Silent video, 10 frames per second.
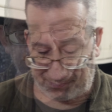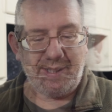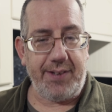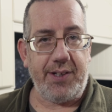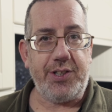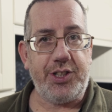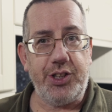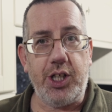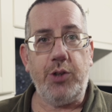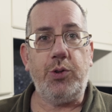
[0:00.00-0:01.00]
Now, there is
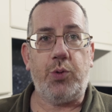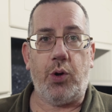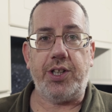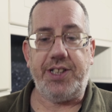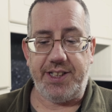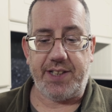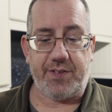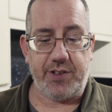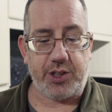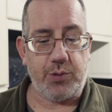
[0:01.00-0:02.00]
no quality
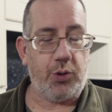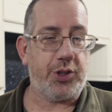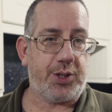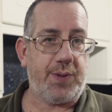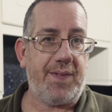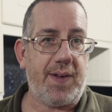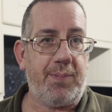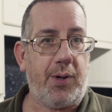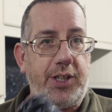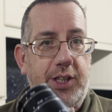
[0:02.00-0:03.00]
difference whatsoever
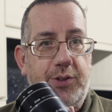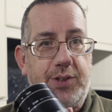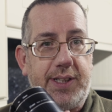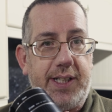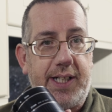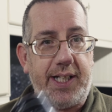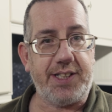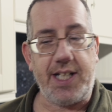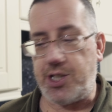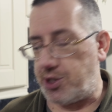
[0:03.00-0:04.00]
by using an
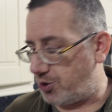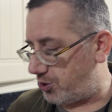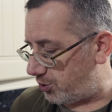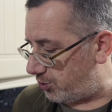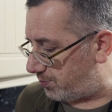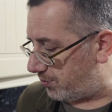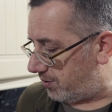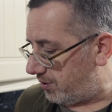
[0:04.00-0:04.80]
extension tube